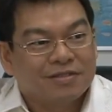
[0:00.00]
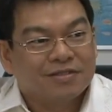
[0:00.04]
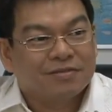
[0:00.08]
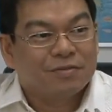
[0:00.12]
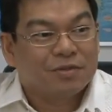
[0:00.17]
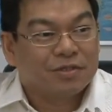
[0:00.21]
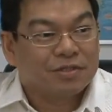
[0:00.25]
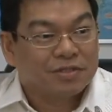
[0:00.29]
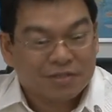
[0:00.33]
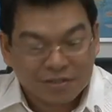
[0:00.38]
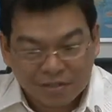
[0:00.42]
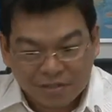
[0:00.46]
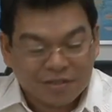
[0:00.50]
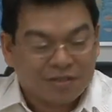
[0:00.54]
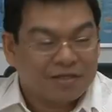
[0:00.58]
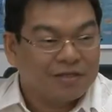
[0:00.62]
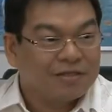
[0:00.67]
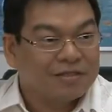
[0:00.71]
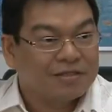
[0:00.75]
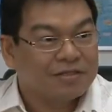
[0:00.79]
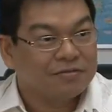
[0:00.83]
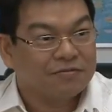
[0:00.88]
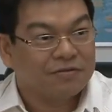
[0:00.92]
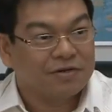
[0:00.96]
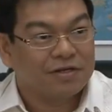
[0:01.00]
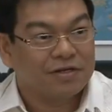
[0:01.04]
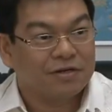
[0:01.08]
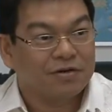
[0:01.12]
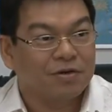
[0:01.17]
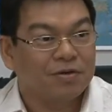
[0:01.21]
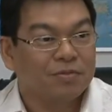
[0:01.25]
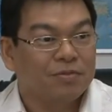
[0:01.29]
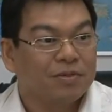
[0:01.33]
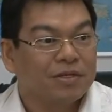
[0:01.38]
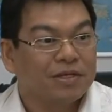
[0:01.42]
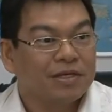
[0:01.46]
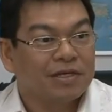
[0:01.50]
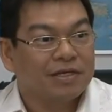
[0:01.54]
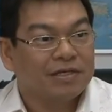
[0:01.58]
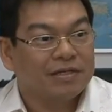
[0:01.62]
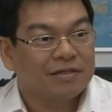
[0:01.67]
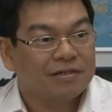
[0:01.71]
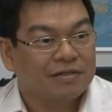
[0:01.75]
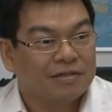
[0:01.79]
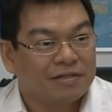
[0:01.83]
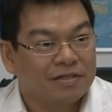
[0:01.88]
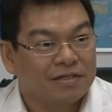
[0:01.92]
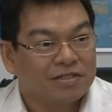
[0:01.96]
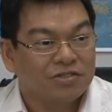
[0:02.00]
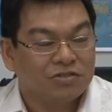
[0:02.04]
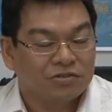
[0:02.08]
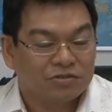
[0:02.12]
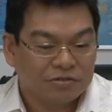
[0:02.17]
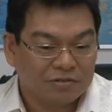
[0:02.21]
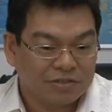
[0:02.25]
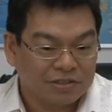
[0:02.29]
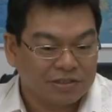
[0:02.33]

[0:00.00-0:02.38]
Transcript: because it's a very complicated issue.